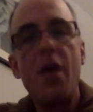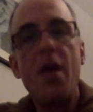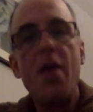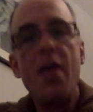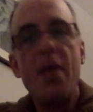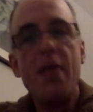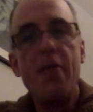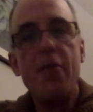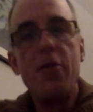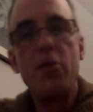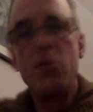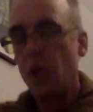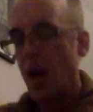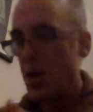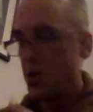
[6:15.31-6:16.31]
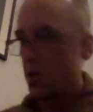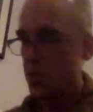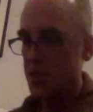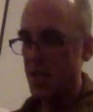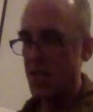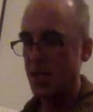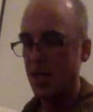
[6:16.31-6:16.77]
that vocal line,
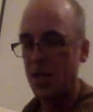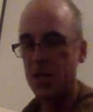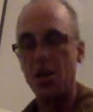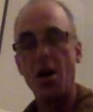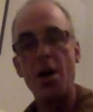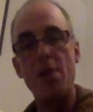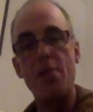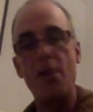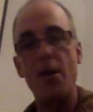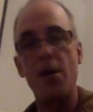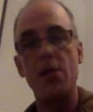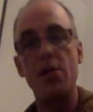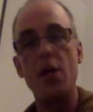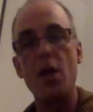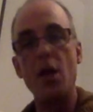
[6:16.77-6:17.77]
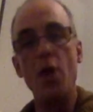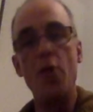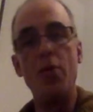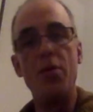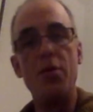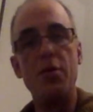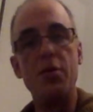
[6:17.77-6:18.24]
just like the guitar part
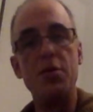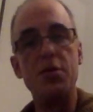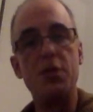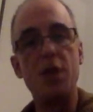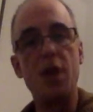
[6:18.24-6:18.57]
with those